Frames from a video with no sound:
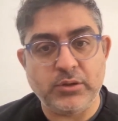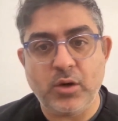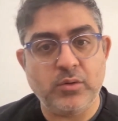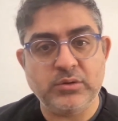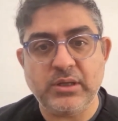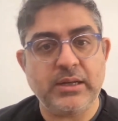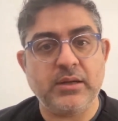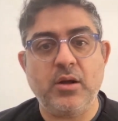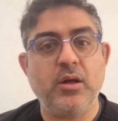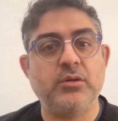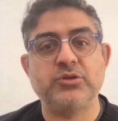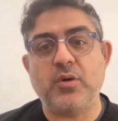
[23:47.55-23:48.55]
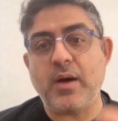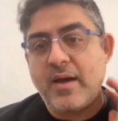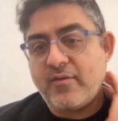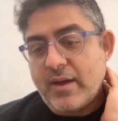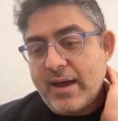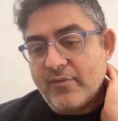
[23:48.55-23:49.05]
No, not at all. So
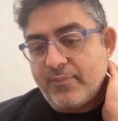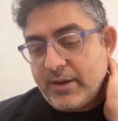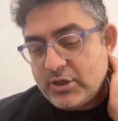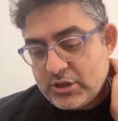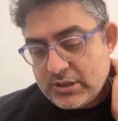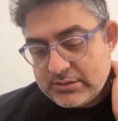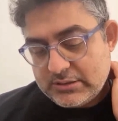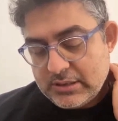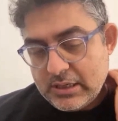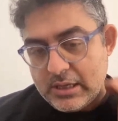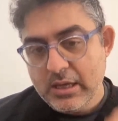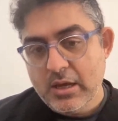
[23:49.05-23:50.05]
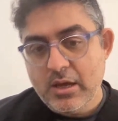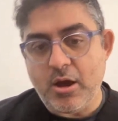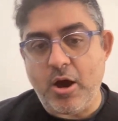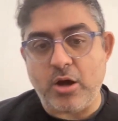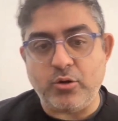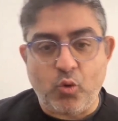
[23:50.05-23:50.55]
I have patients
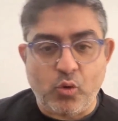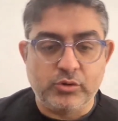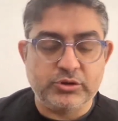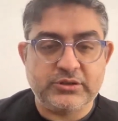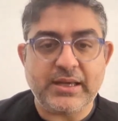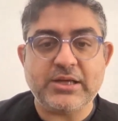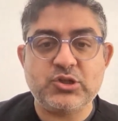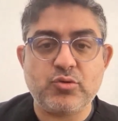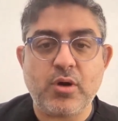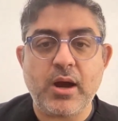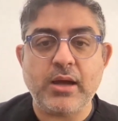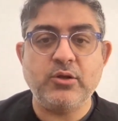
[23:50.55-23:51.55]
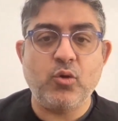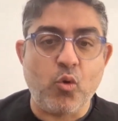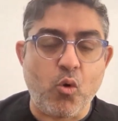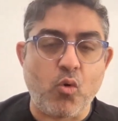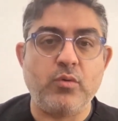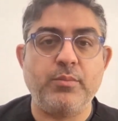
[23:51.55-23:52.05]
on oral dutasteride,
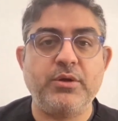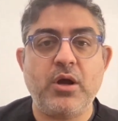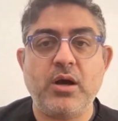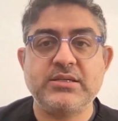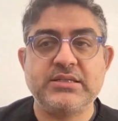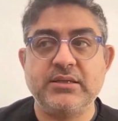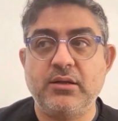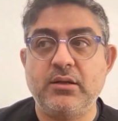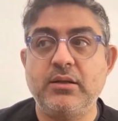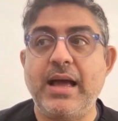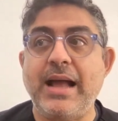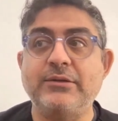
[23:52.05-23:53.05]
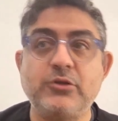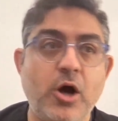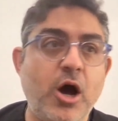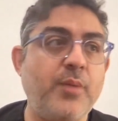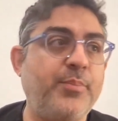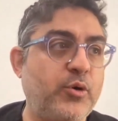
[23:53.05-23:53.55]
oral minoxidil, and
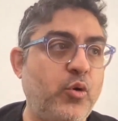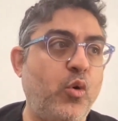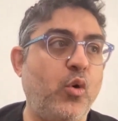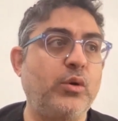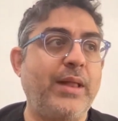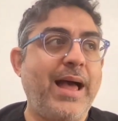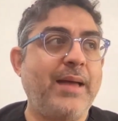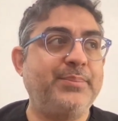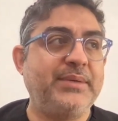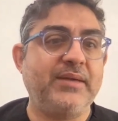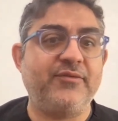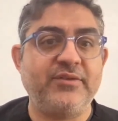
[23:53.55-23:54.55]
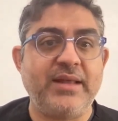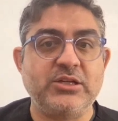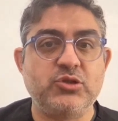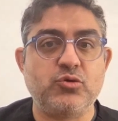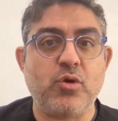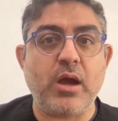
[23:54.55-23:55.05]
topical Happy Head
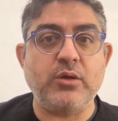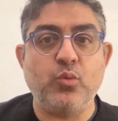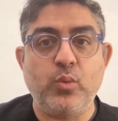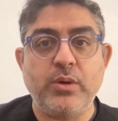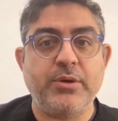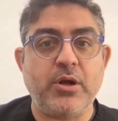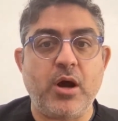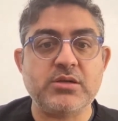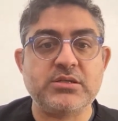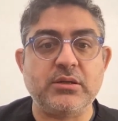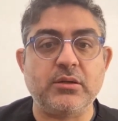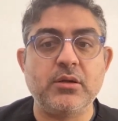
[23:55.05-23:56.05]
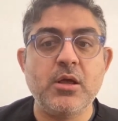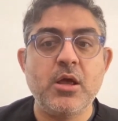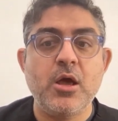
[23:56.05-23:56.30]
finasteride with minoxidil.